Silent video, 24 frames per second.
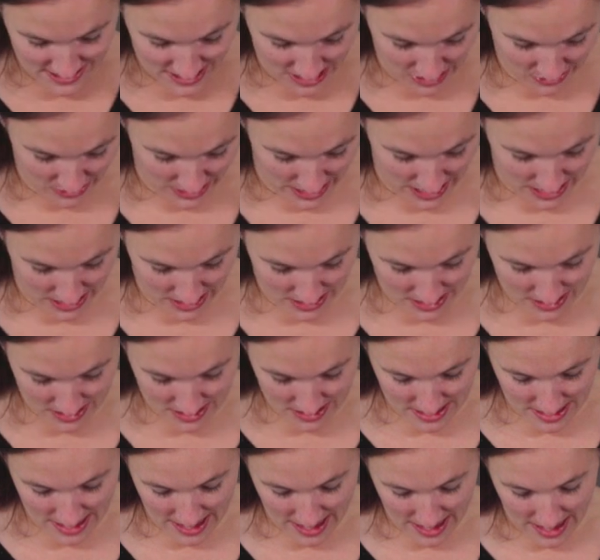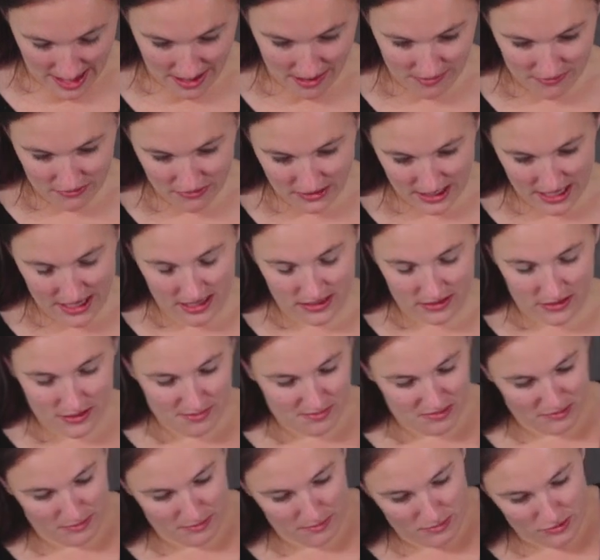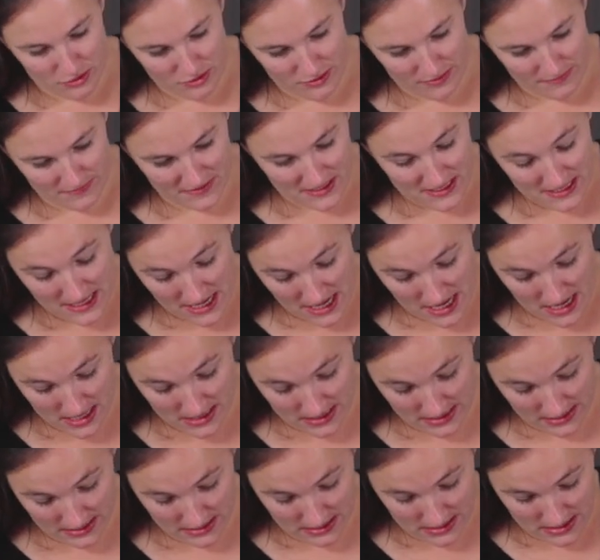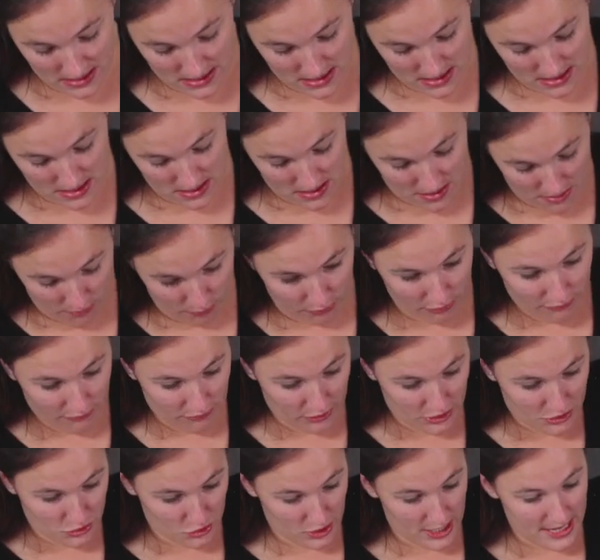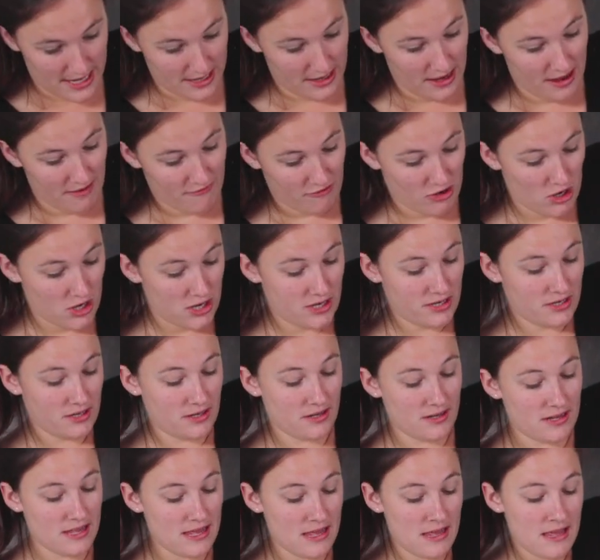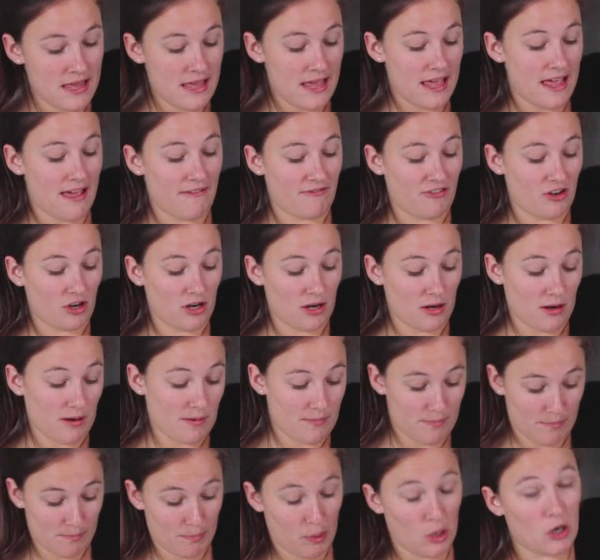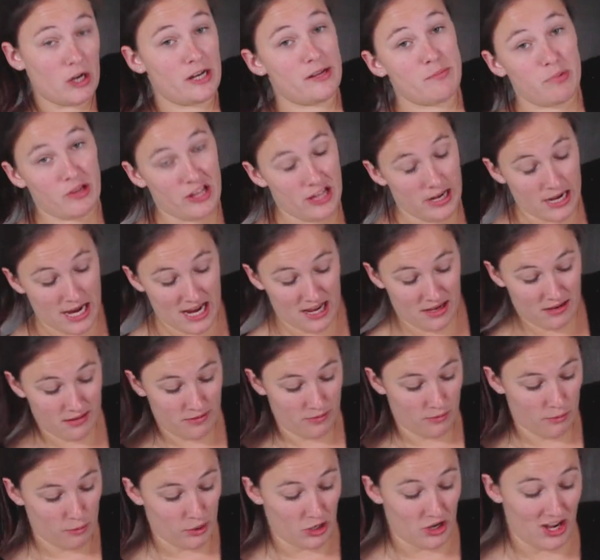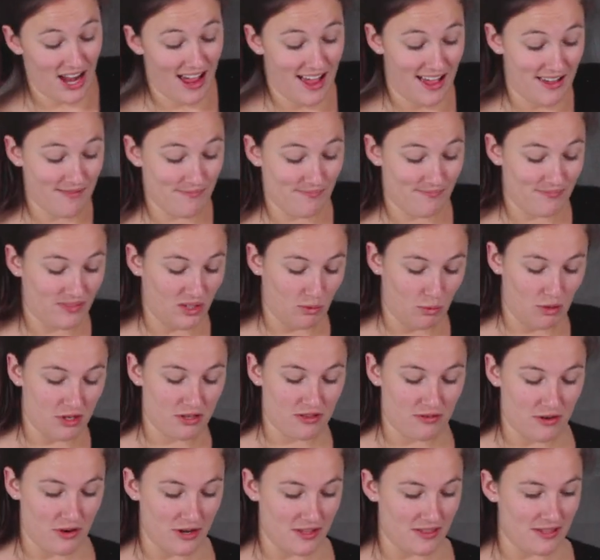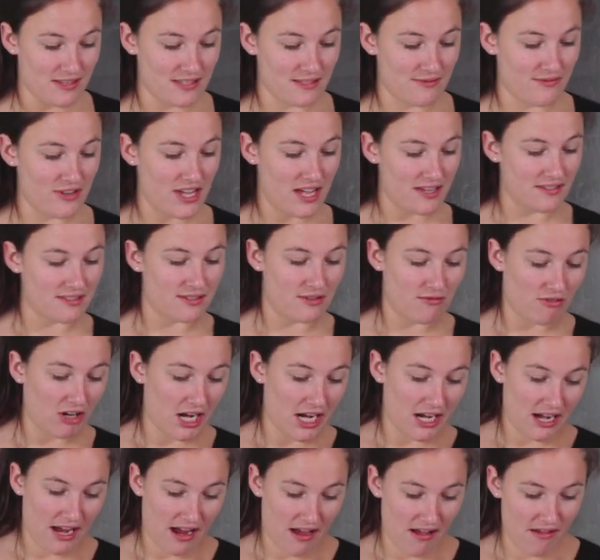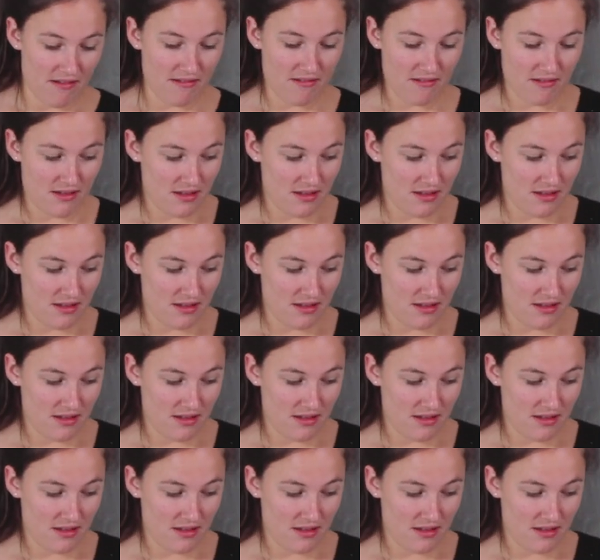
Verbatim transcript: Okay, have cantaloupes remove seeds, refrigerate covered if you're party planning. We're not. We're throwing this fiesta right now.